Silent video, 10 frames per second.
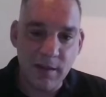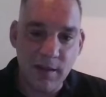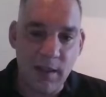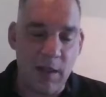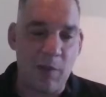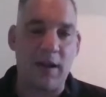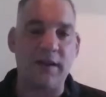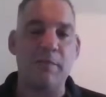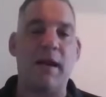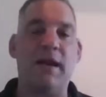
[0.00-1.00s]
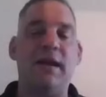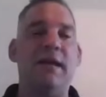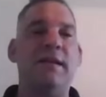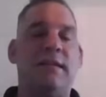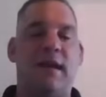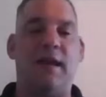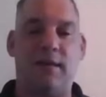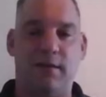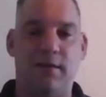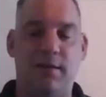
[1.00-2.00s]
And when I did my intake,
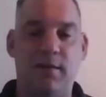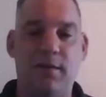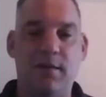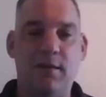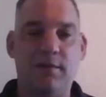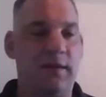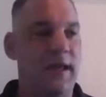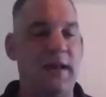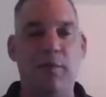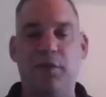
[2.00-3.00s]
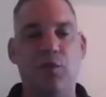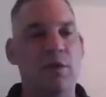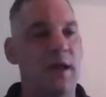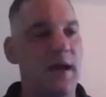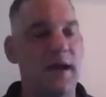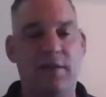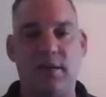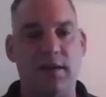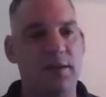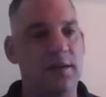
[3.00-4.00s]
the lady was real nice.
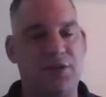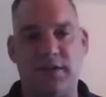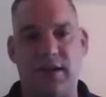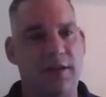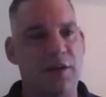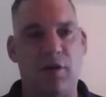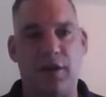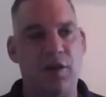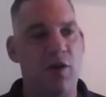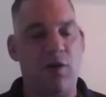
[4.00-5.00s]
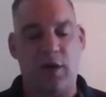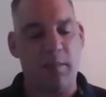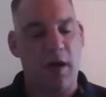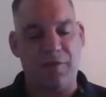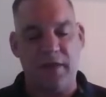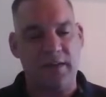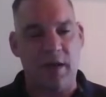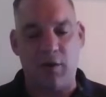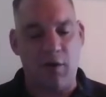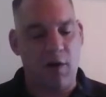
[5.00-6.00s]
She said, you don't come off as an
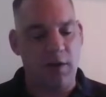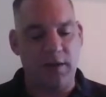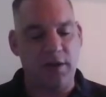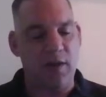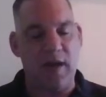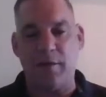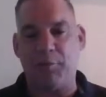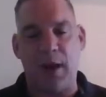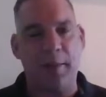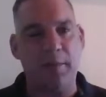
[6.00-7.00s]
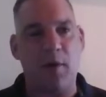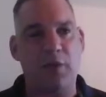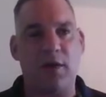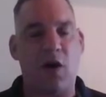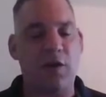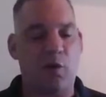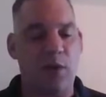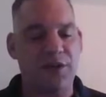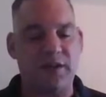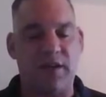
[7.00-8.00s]
alcoholic. You don't have a problem. All the questions I've